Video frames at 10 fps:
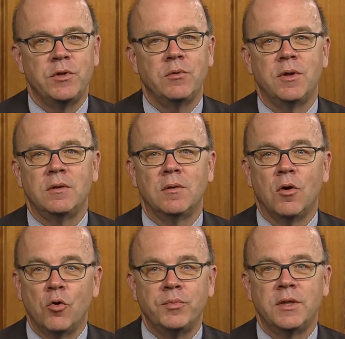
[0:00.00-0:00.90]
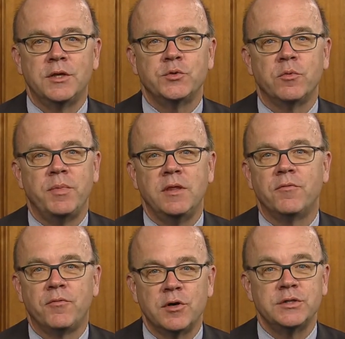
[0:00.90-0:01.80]
you and hope that this will be the
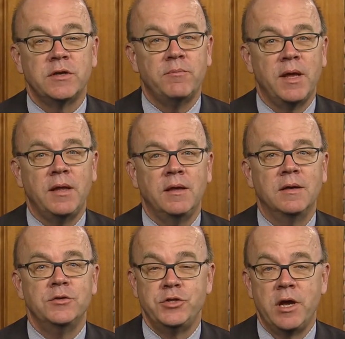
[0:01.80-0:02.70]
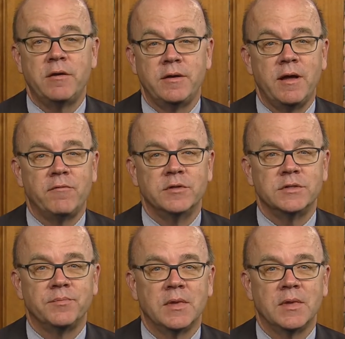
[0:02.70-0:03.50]
first of many shared endeavors.